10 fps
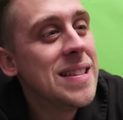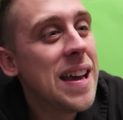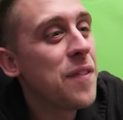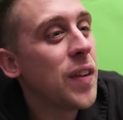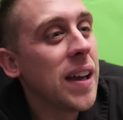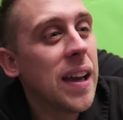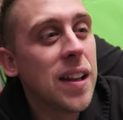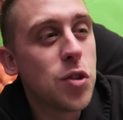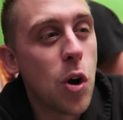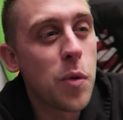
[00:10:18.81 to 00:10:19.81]
Definitely
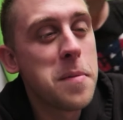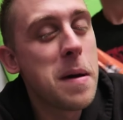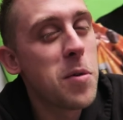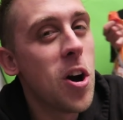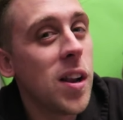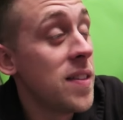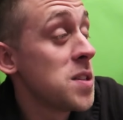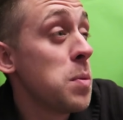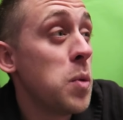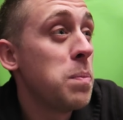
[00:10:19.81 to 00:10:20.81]
don't remember all of
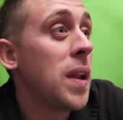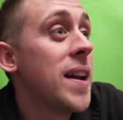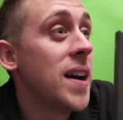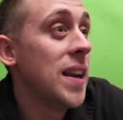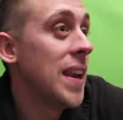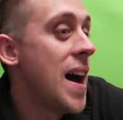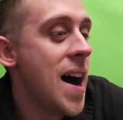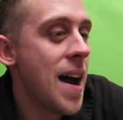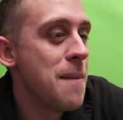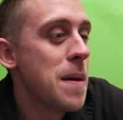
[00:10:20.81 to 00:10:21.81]
this, but we played it a lot.